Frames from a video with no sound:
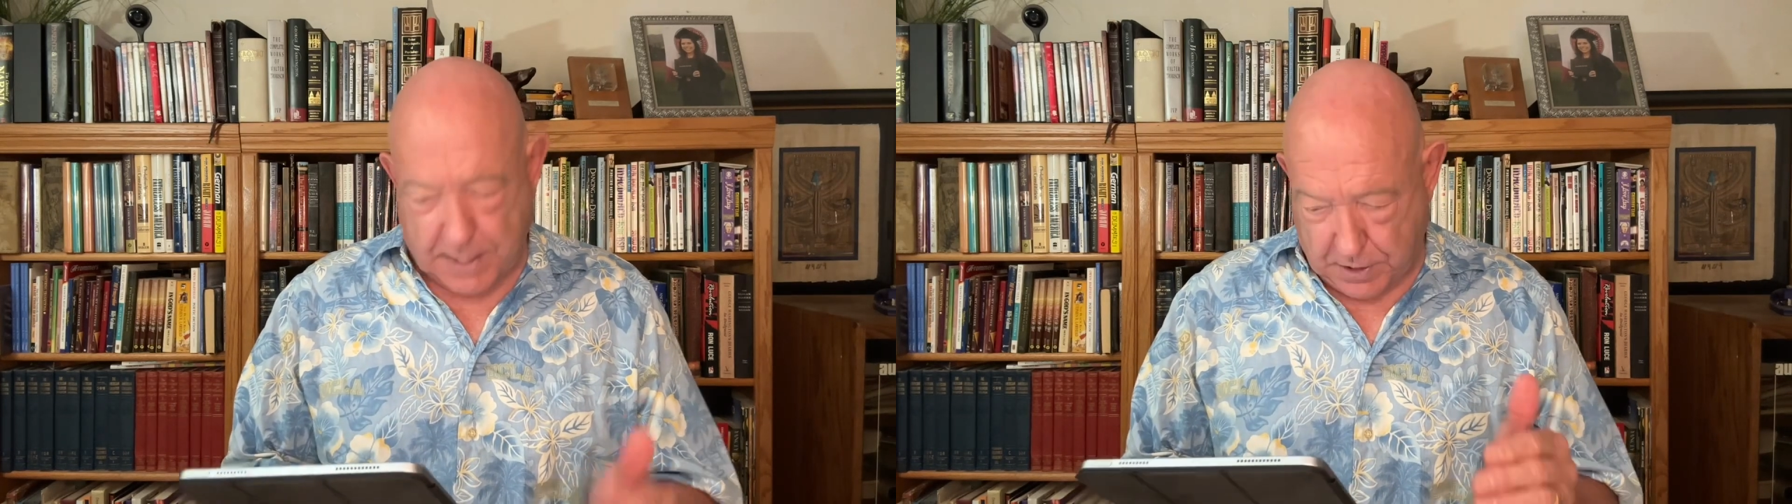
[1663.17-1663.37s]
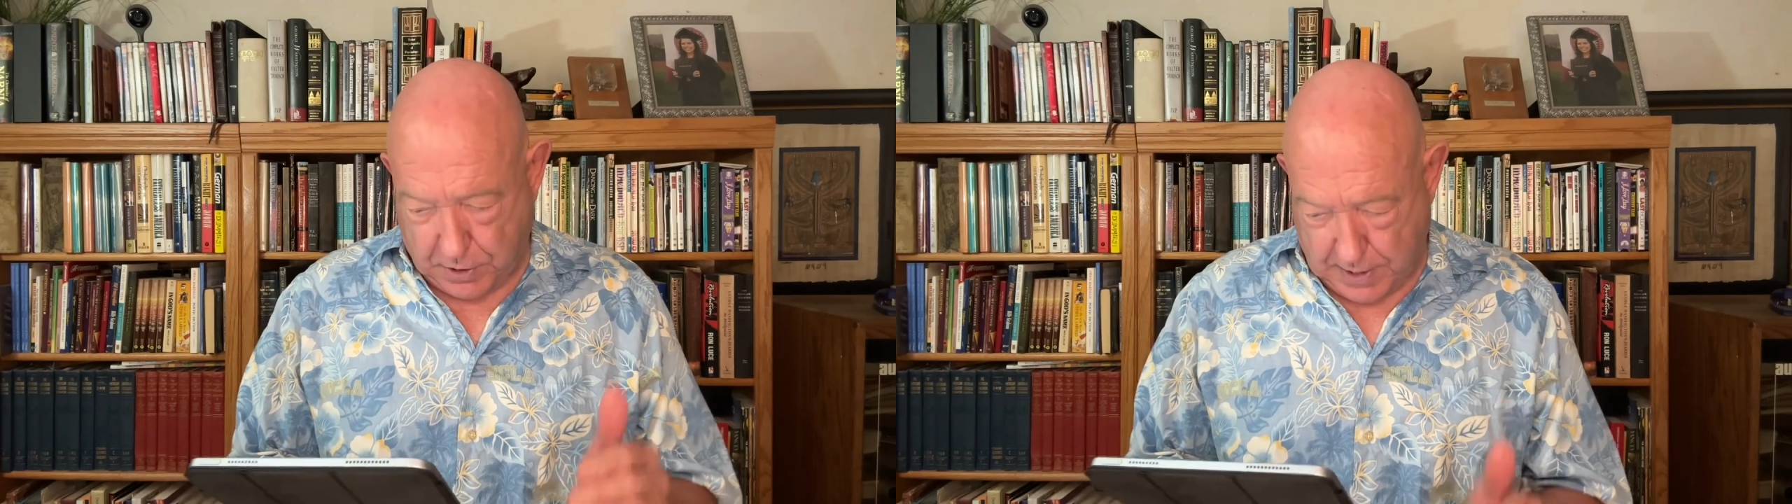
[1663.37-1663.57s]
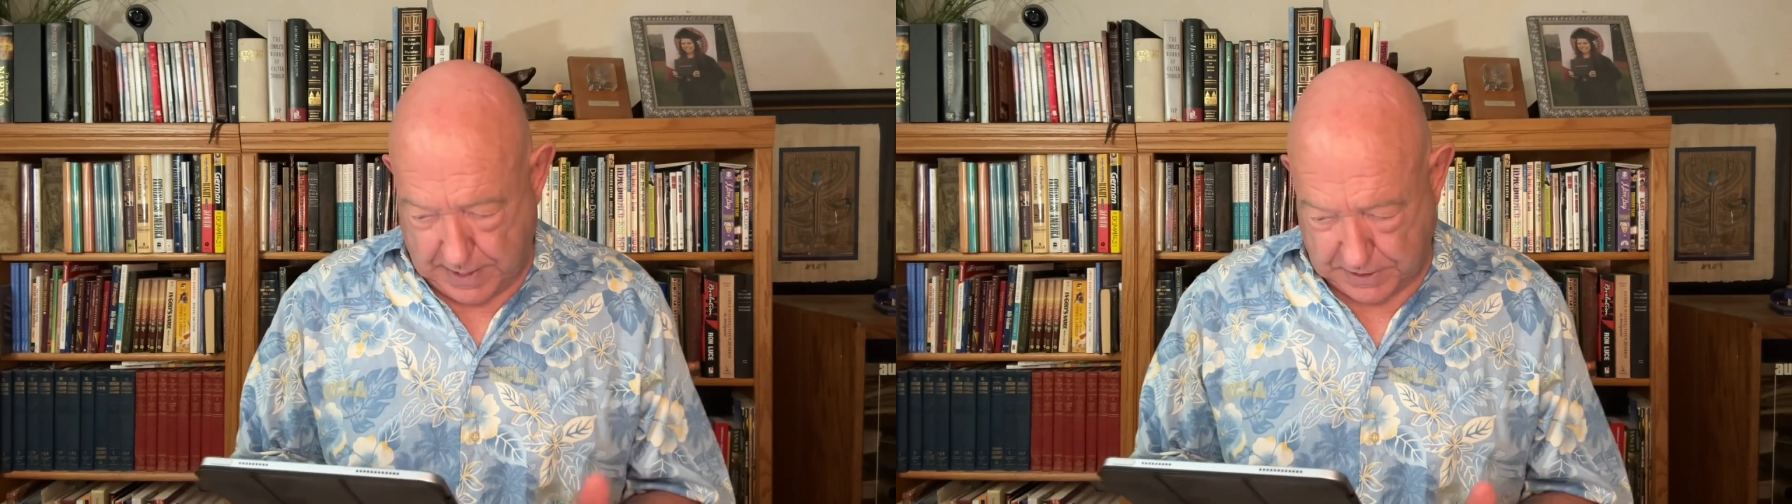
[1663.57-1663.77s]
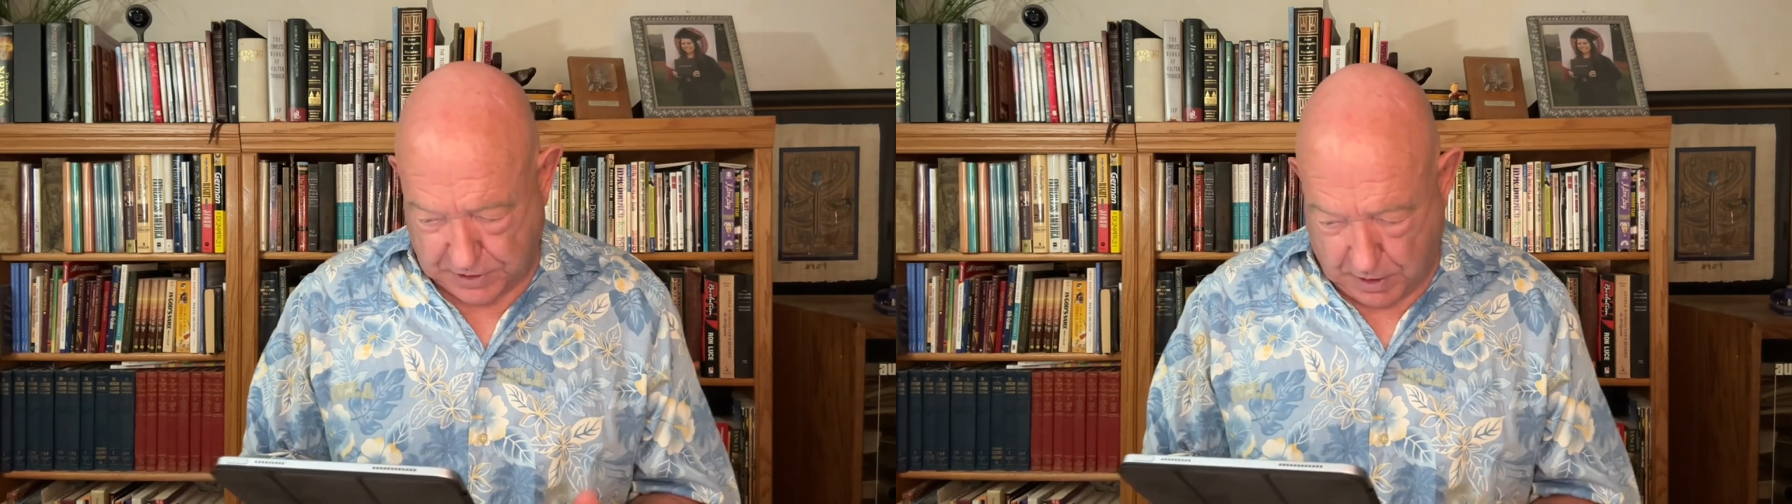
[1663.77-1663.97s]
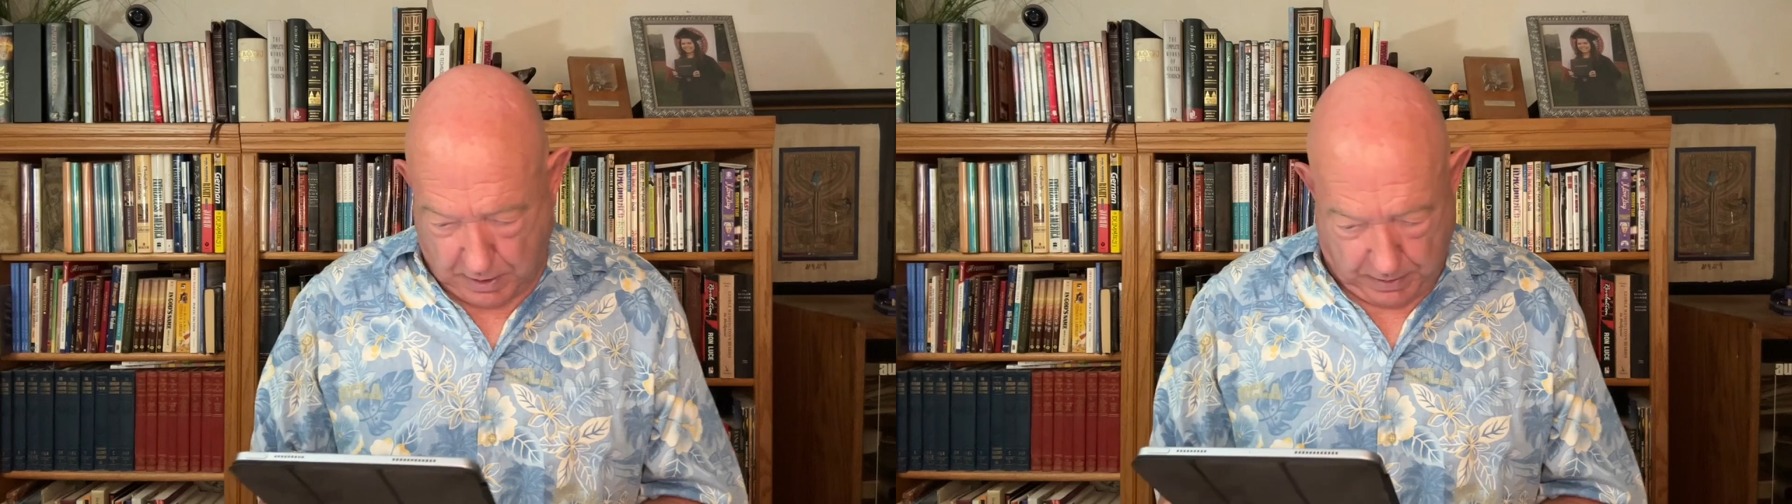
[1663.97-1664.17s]
in God's
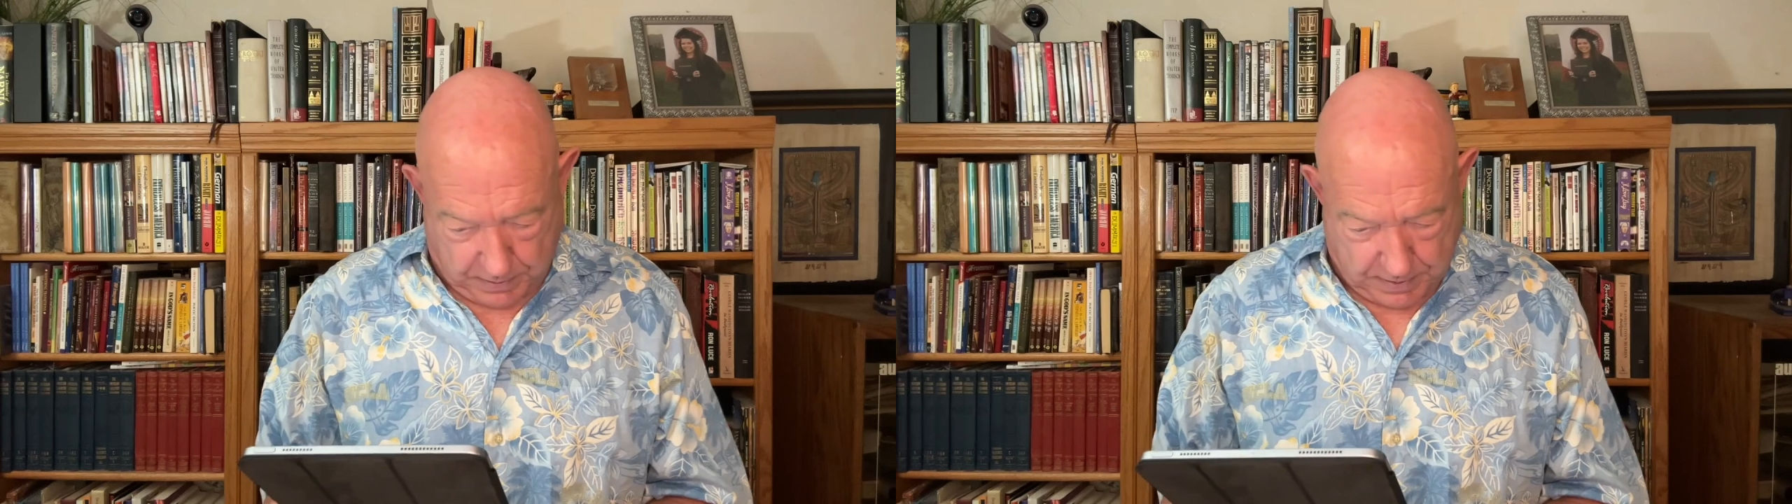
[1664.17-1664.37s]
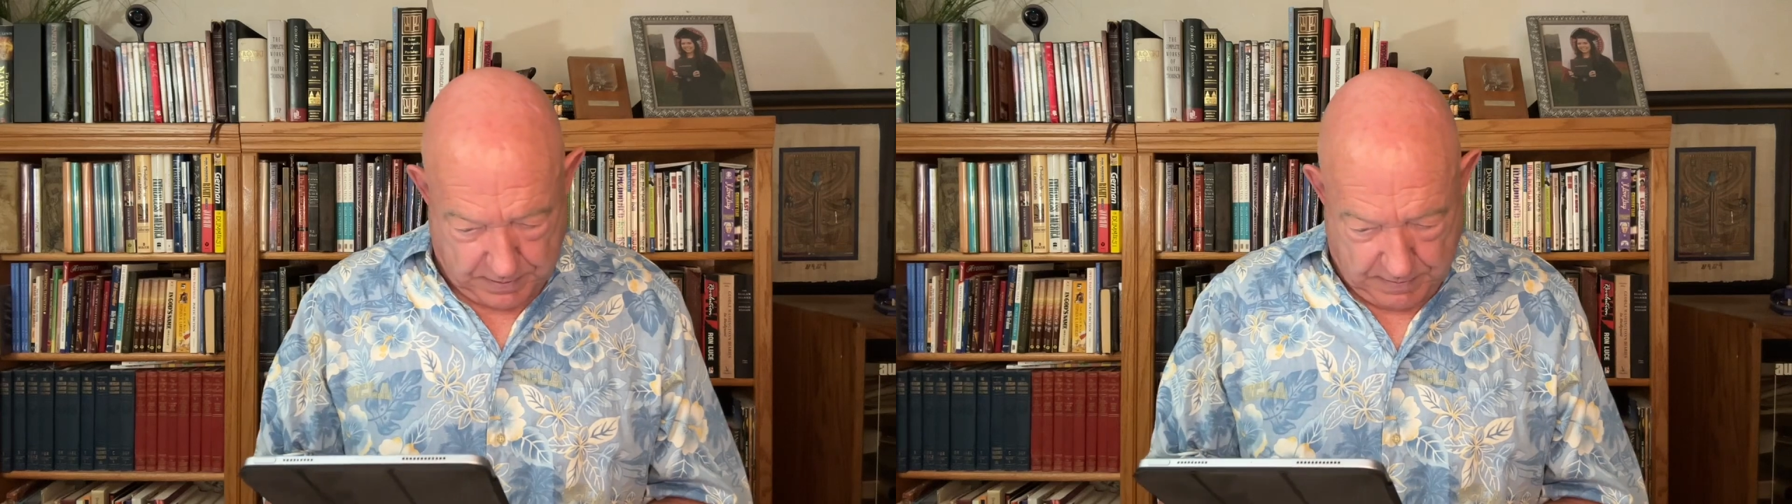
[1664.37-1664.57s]
heart